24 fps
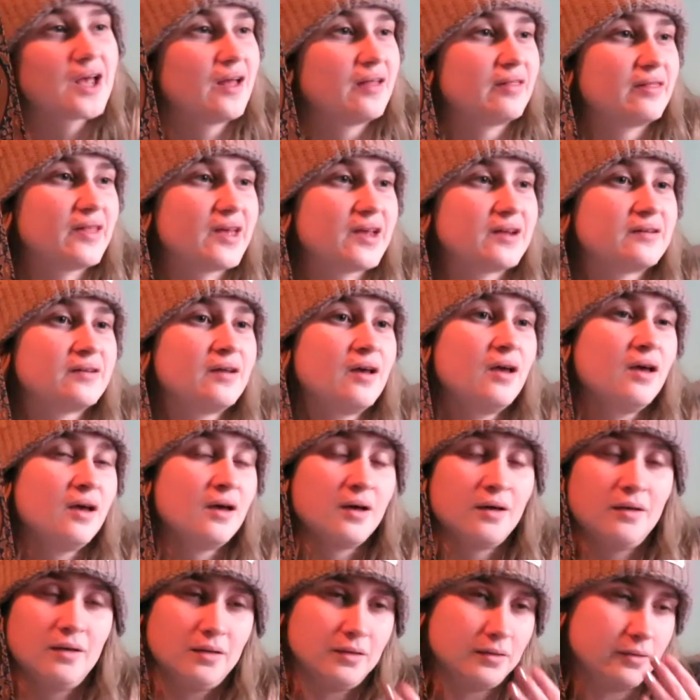and then
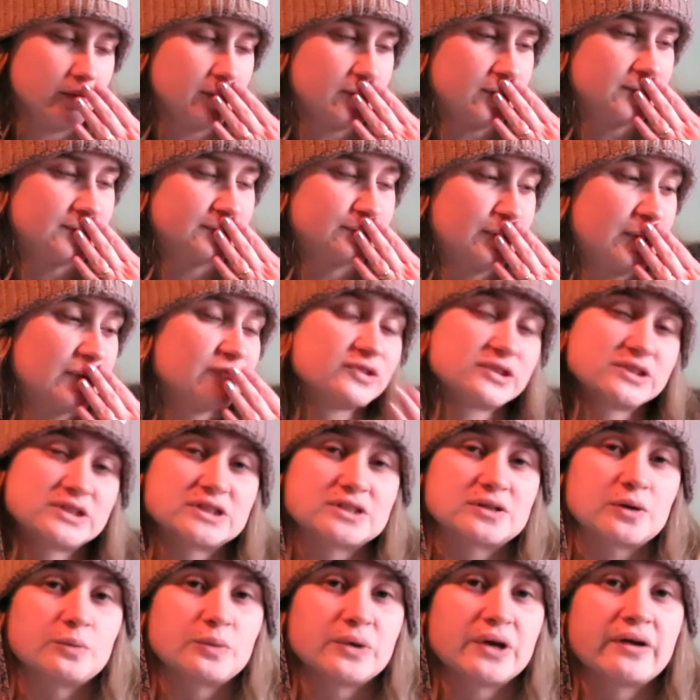my voice
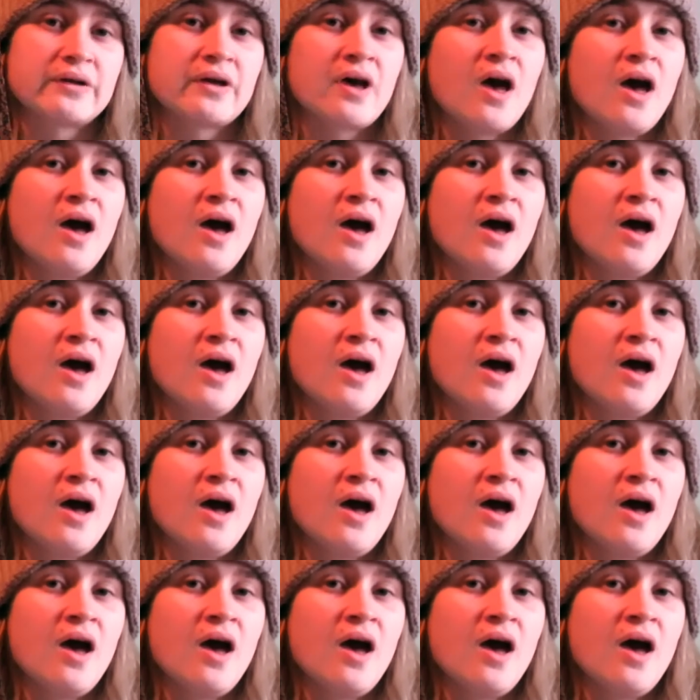has gone weird.